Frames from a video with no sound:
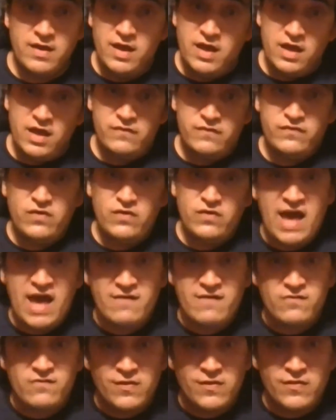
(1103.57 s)
If you have
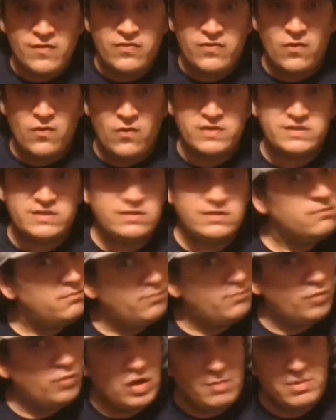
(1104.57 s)
other thoughts,
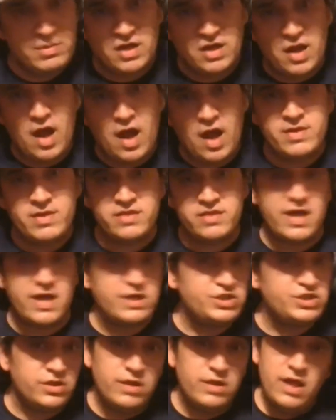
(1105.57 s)
put them in the comment
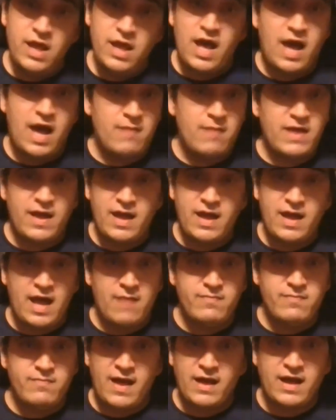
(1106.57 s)
section. I'm
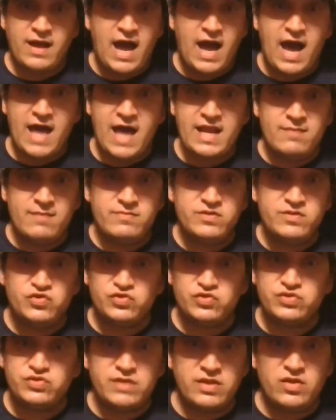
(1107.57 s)
not God. I'm
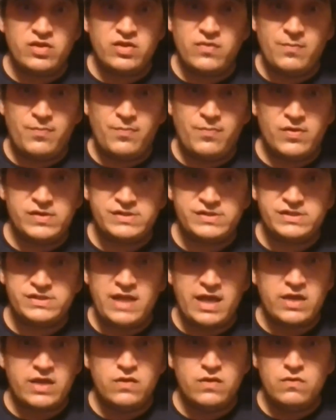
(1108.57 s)
just another person
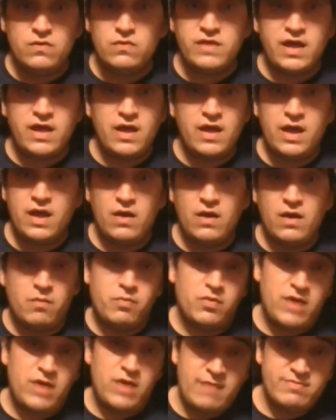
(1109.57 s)
like you that, or
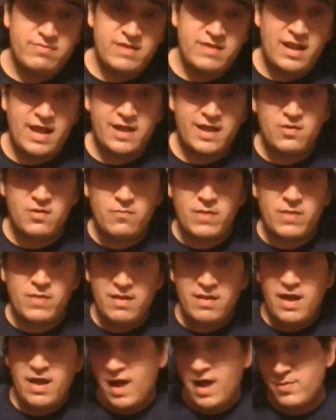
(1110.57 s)
perhaps not like you, but
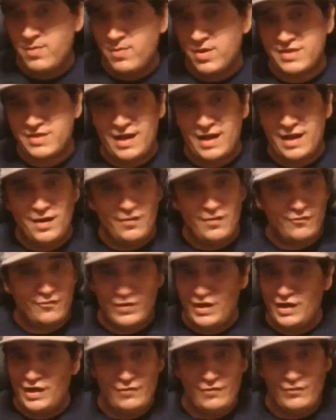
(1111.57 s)
because I
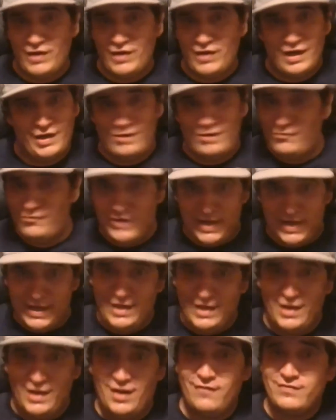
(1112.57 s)
really, really, really
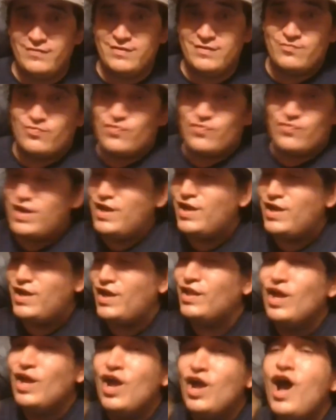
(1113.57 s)
love this breed.
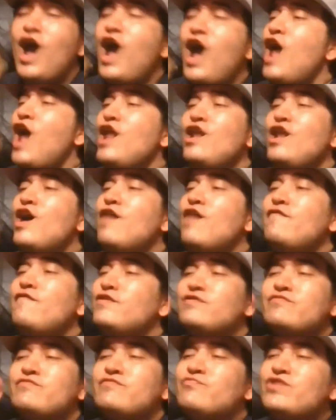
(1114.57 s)
I love this
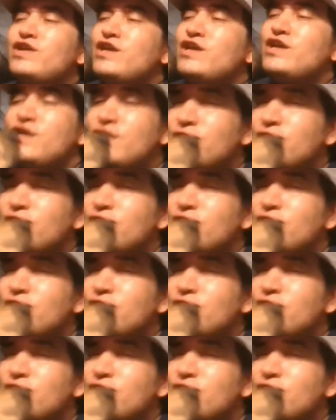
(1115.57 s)
breed.